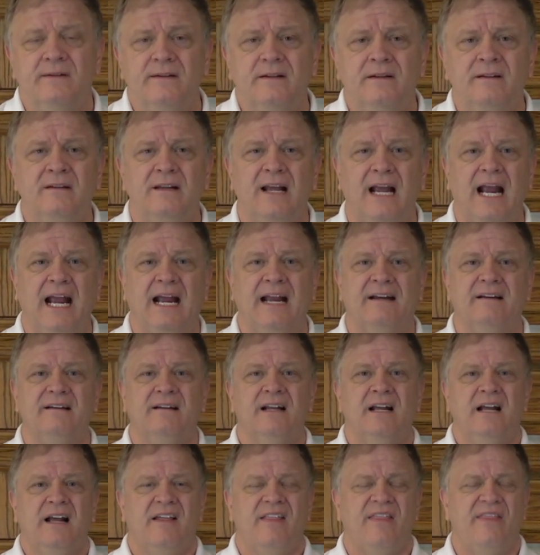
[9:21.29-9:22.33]
and
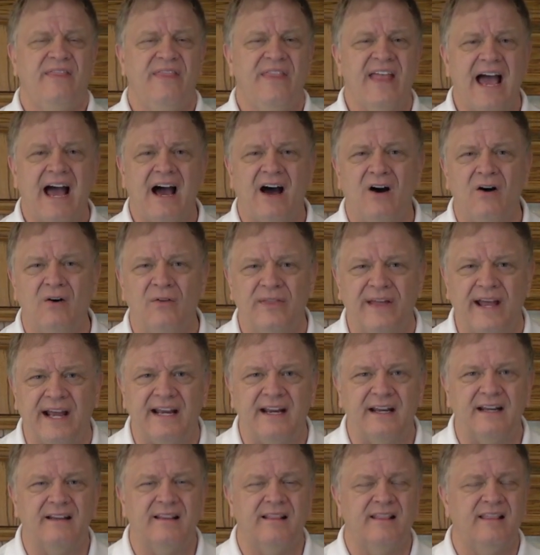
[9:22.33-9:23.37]
now they